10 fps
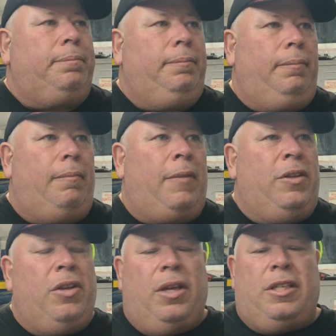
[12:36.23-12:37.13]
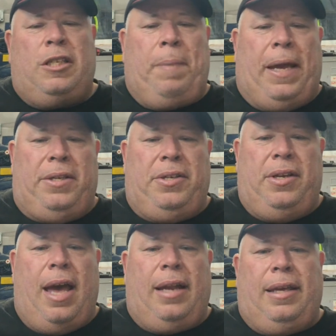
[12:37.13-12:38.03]
it's space. You got
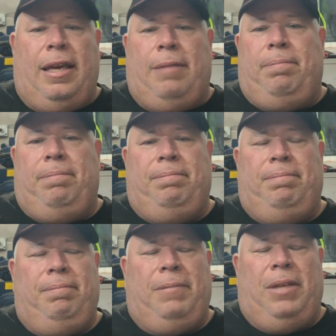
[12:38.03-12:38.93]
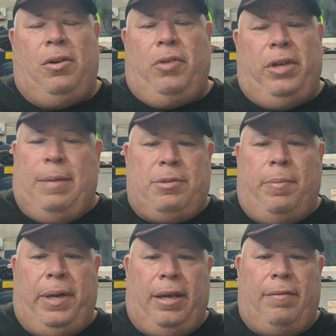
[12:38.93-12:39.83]
to keep. You can only keep so
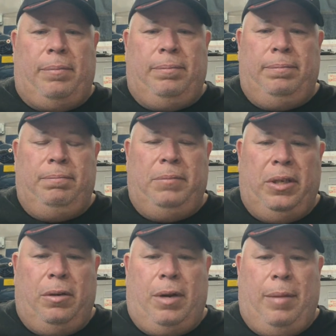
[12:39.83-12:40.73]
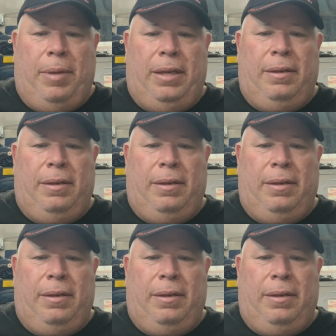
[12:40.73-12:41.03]
many of them. You know what I mean?